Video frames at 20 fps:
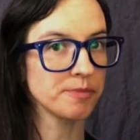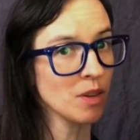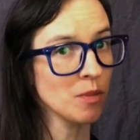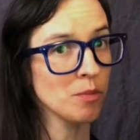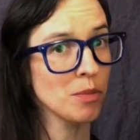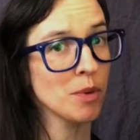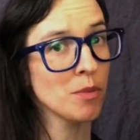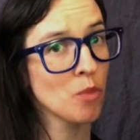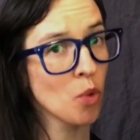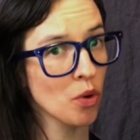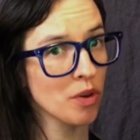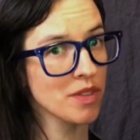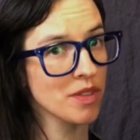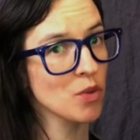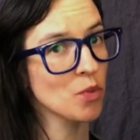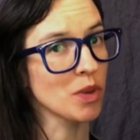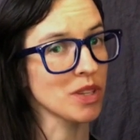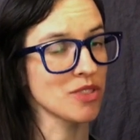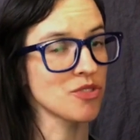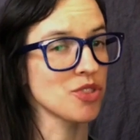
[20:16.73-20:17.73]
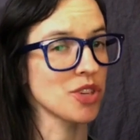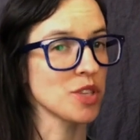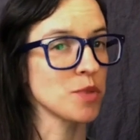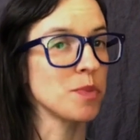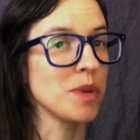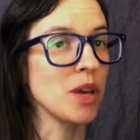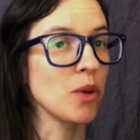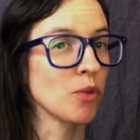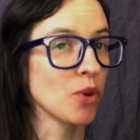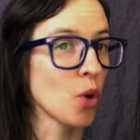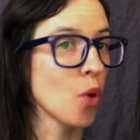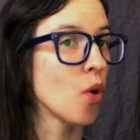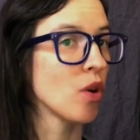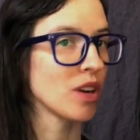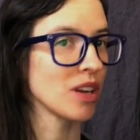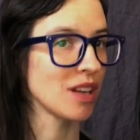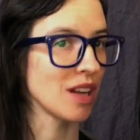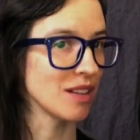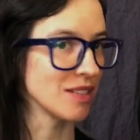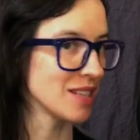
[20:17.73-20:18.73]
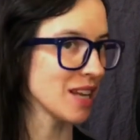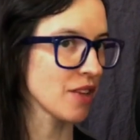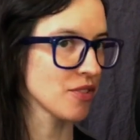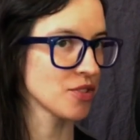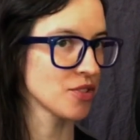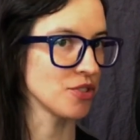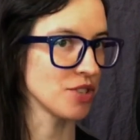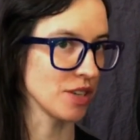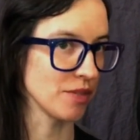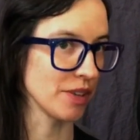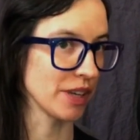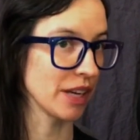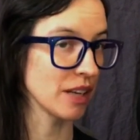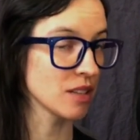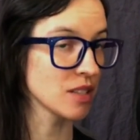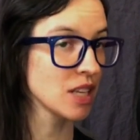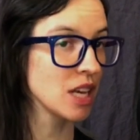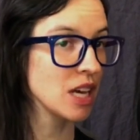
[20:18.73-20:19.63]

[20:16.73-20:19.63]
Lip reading: But more than what's just being recorded on death certificates,